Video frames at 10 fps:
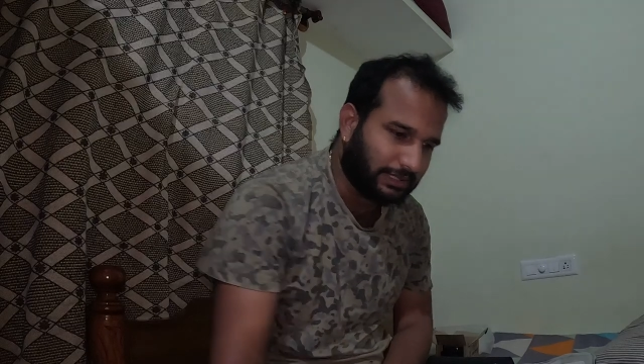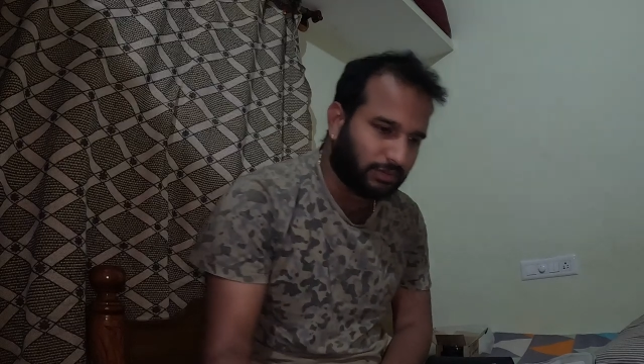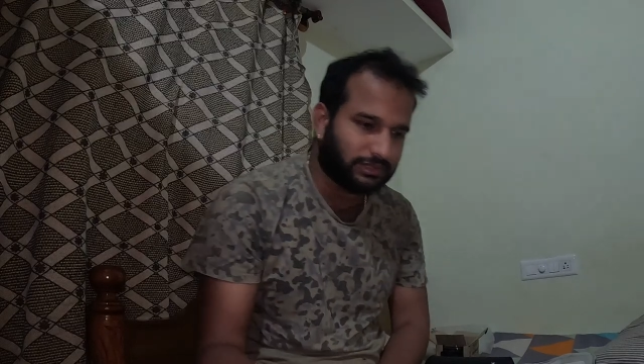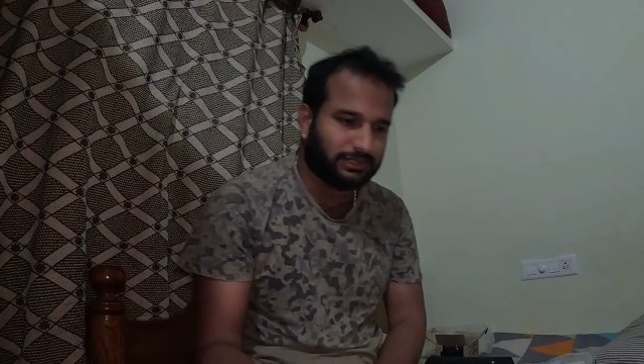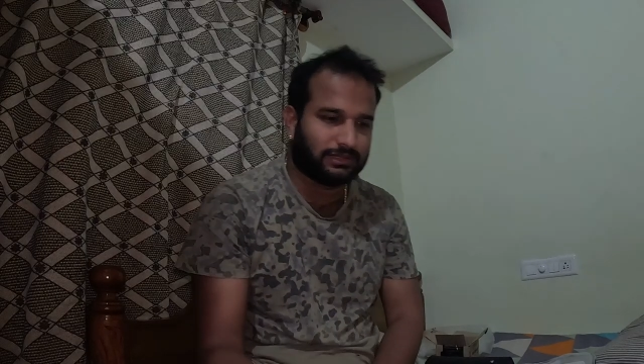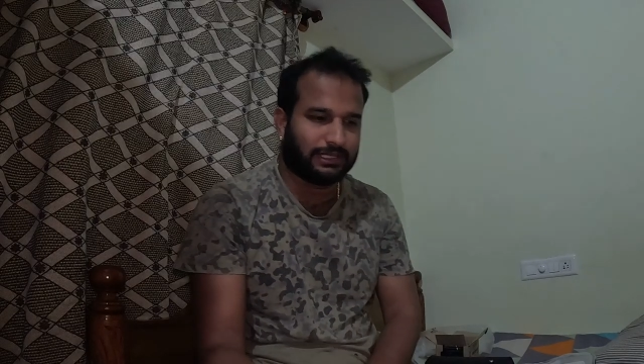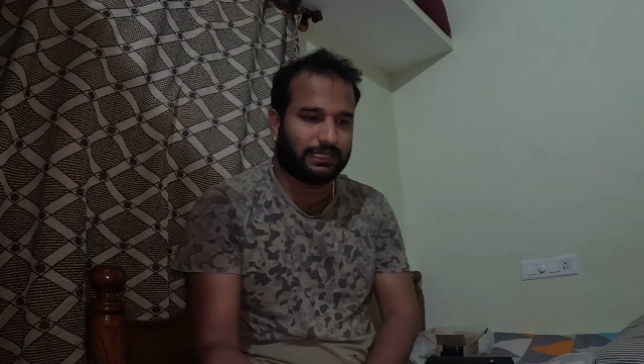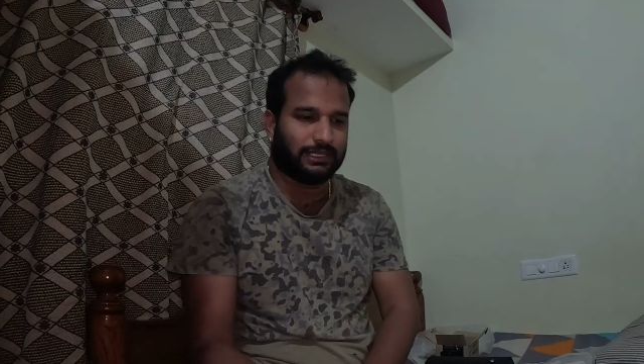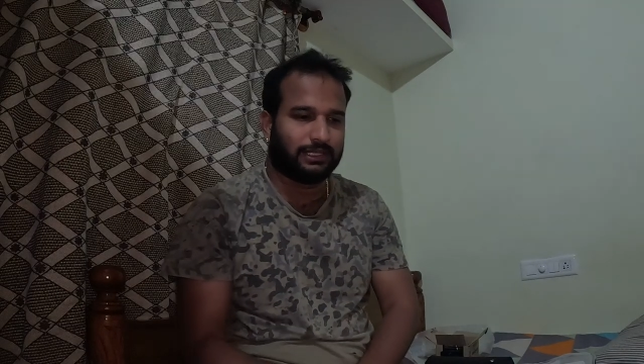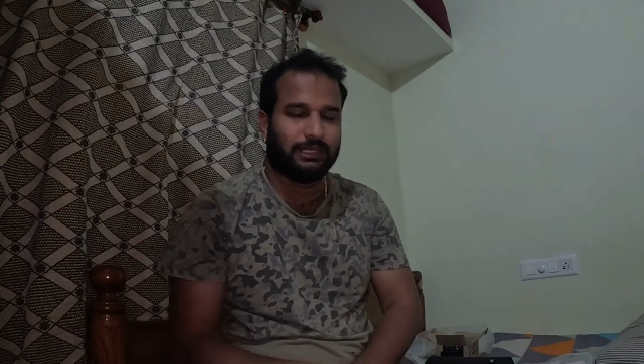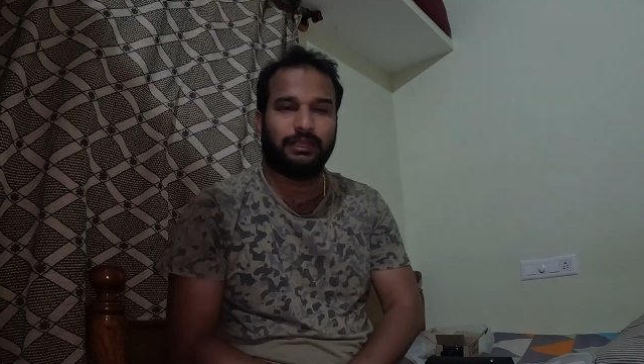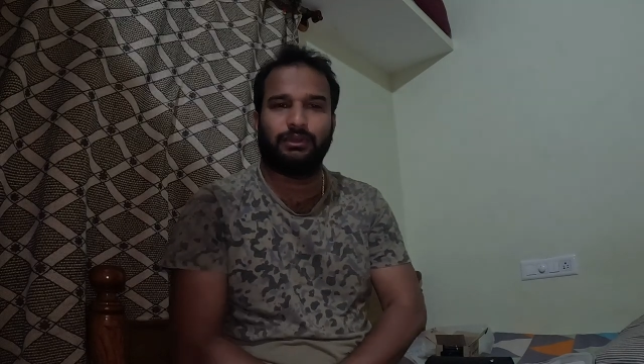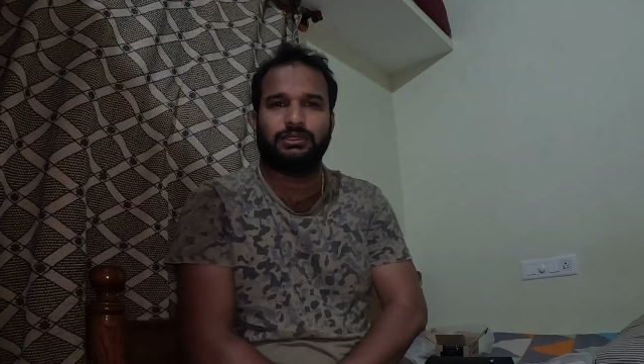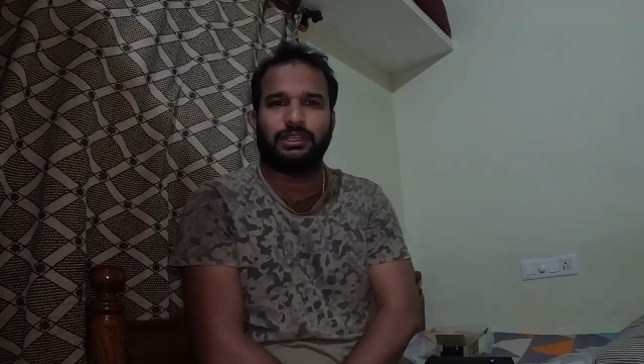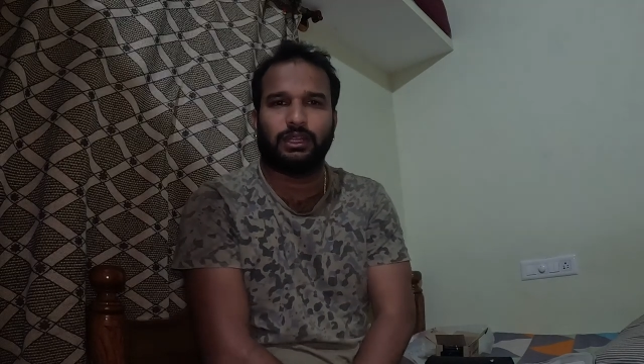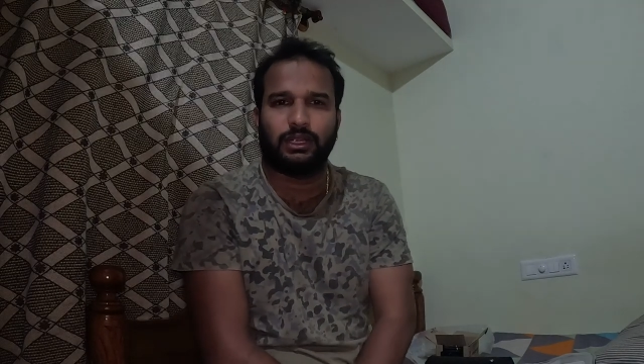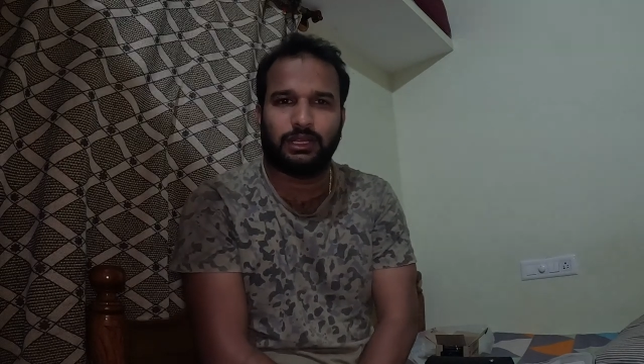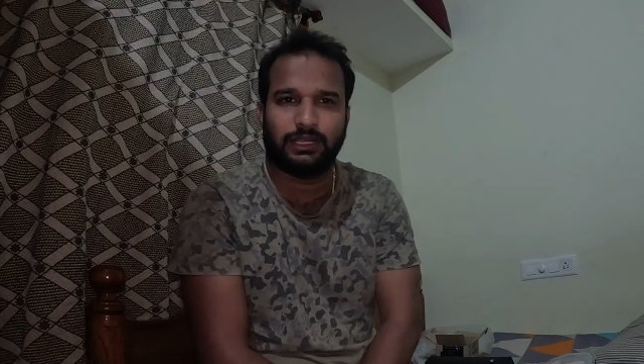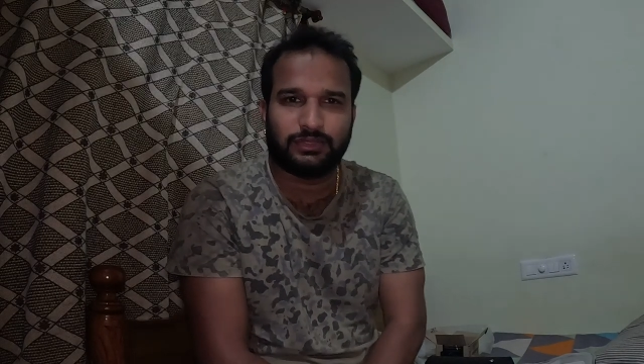there was a sale there was a uh,